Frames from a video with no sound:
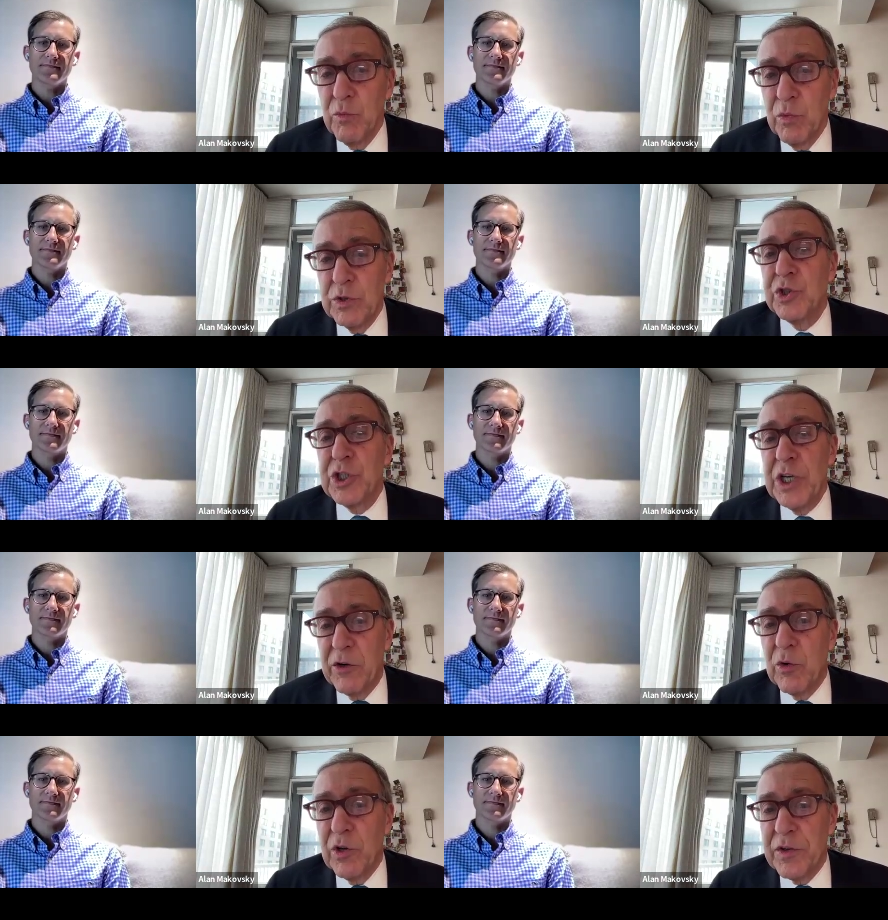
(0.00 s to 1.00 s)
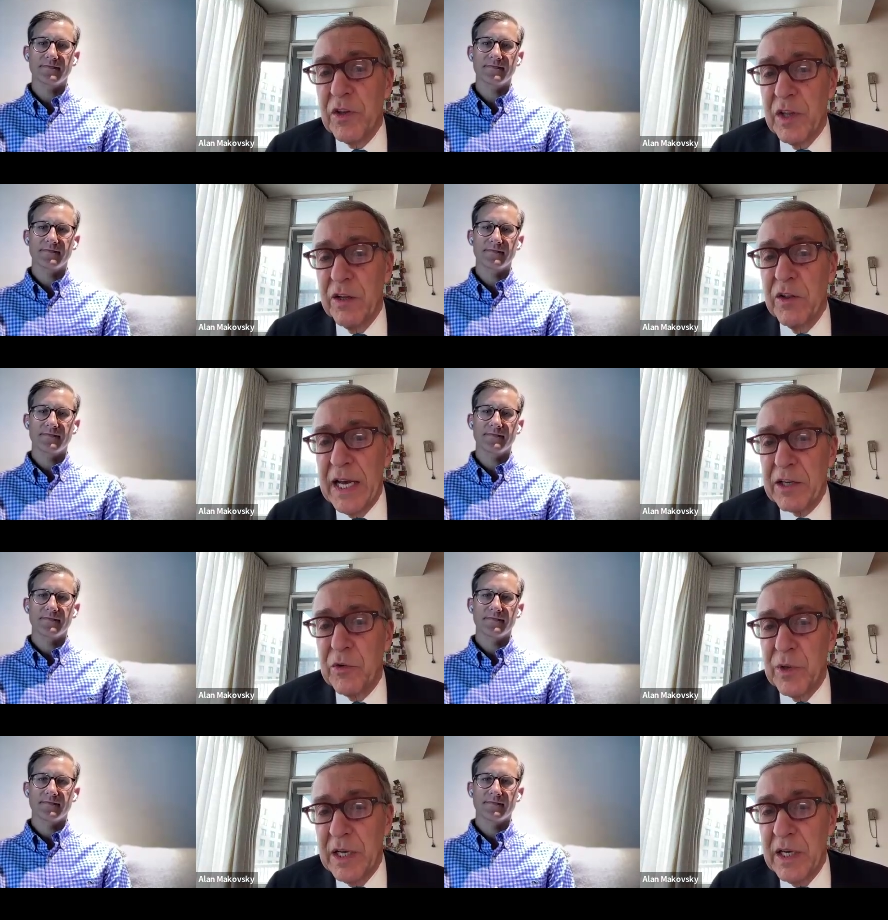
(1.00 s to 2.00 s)
Speaker 1: was general to the
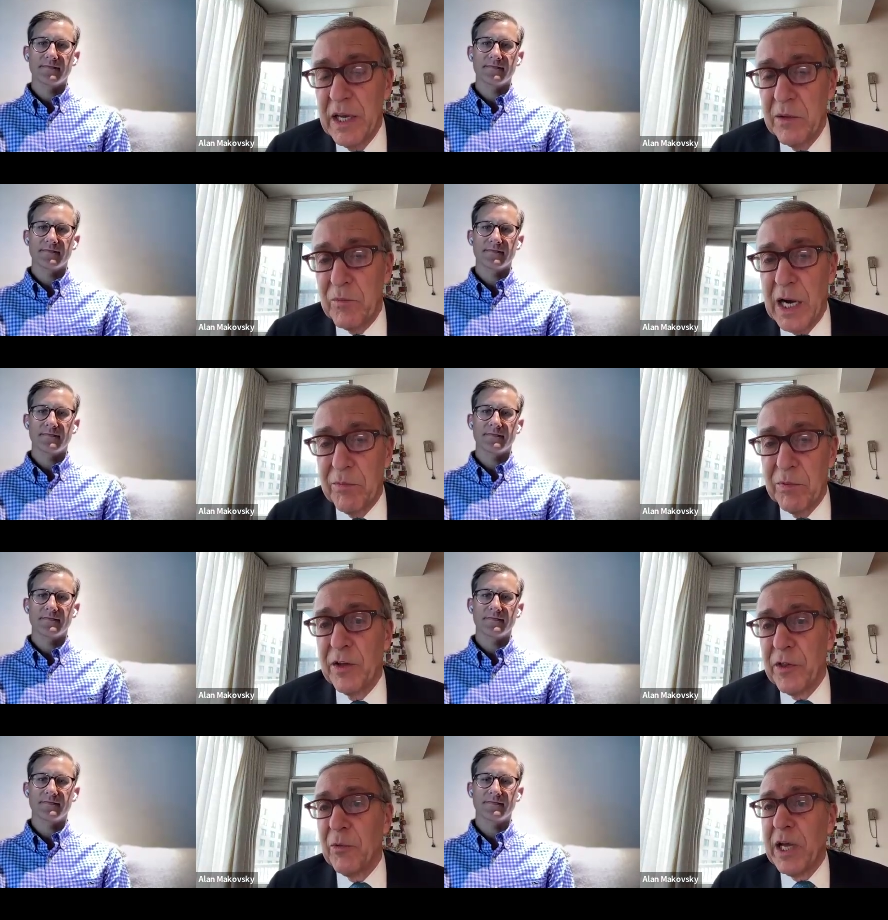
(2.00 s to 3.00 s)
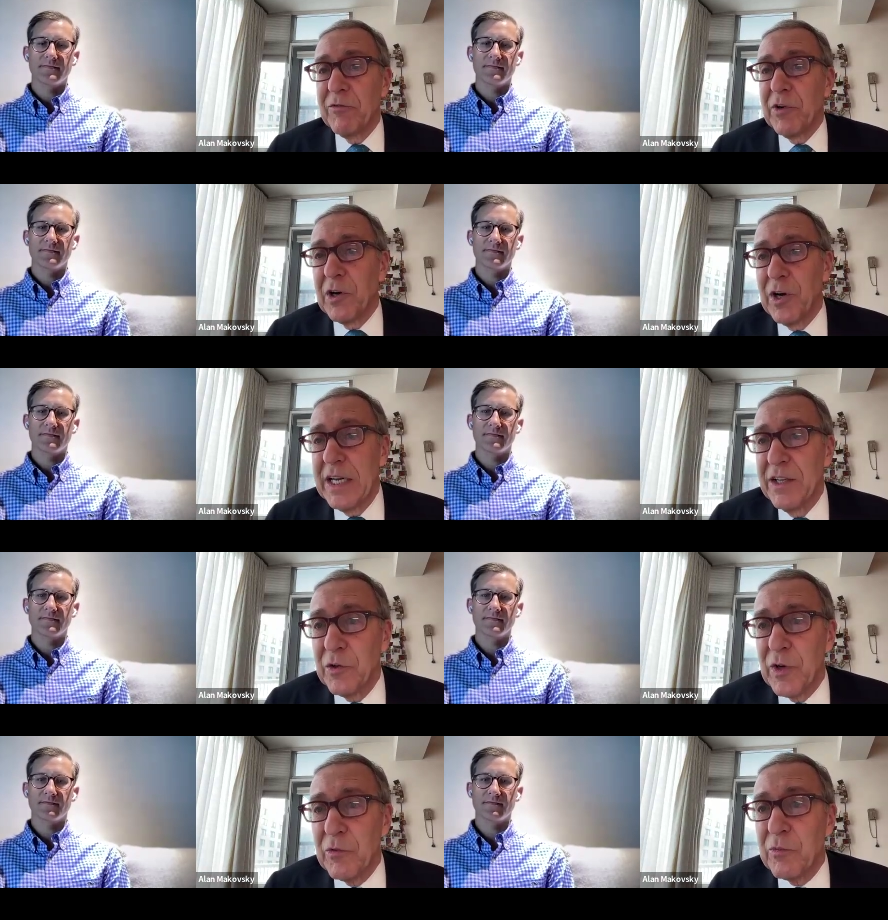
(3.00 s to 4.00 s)
electorate, and probably, although we haven't gotten
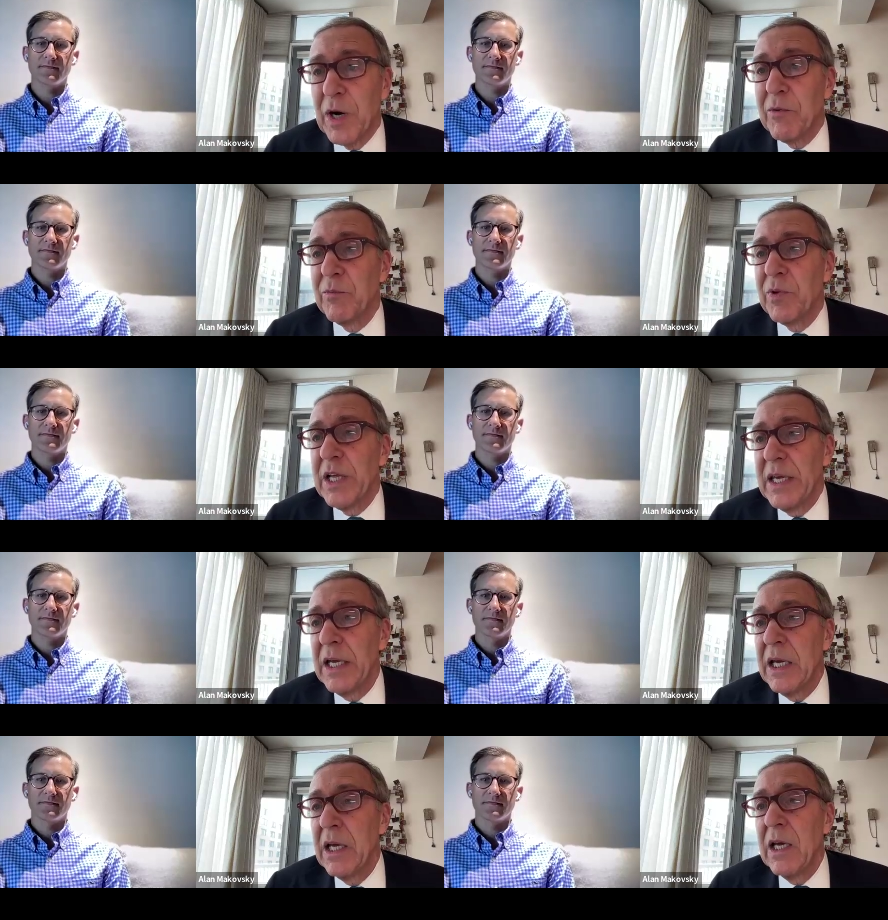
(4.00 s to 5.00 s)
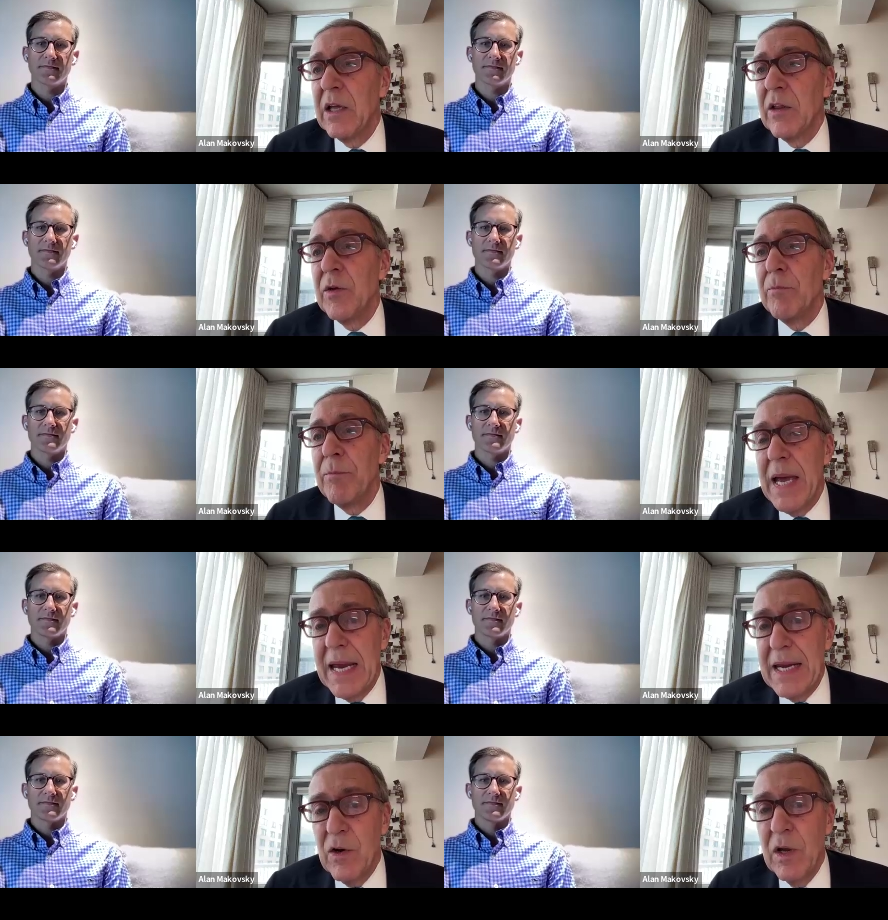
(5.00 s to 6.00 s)
into it, is probably the
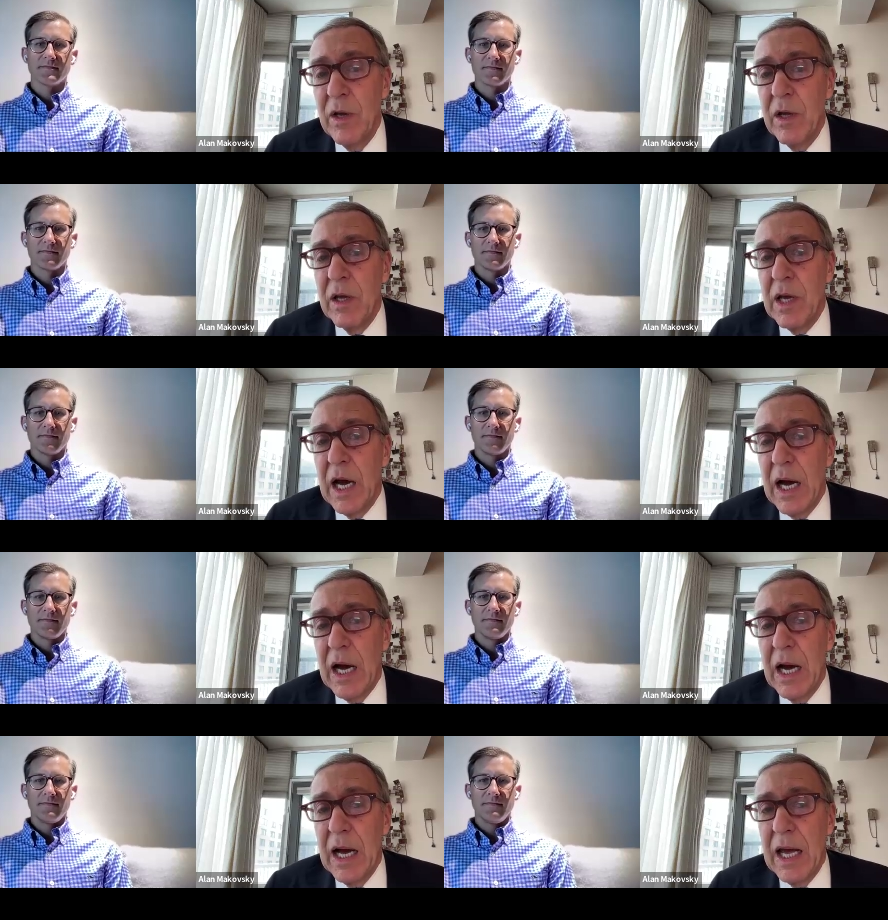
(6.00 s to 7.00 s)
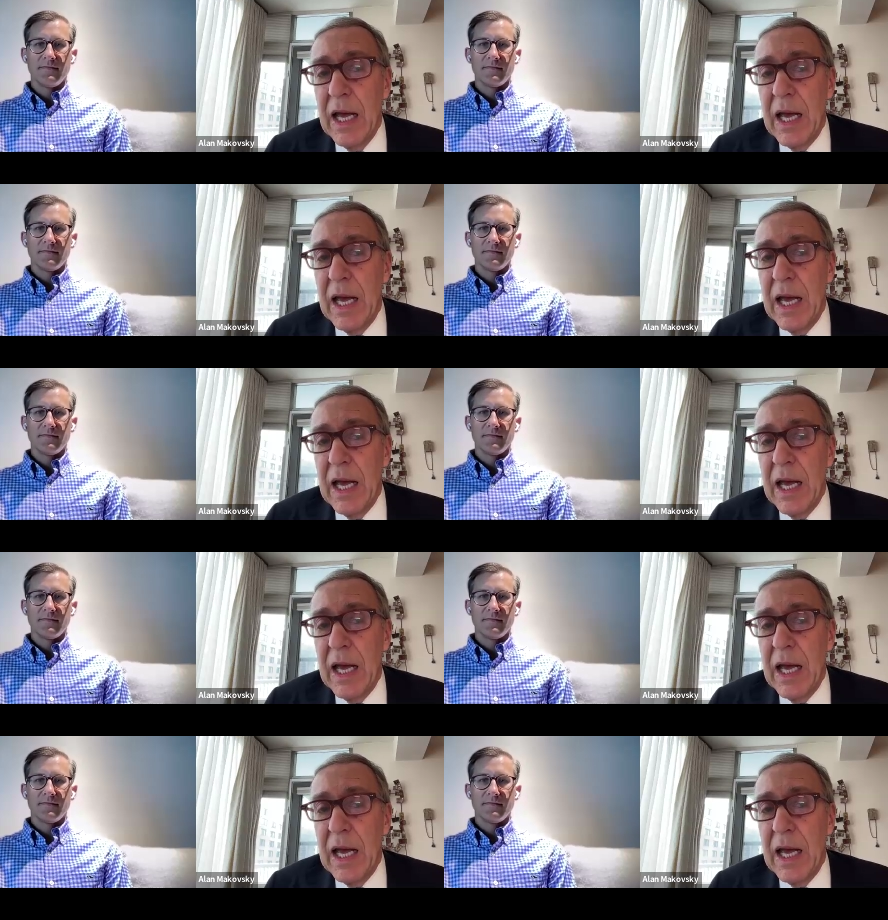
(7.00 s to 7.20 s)
main uh,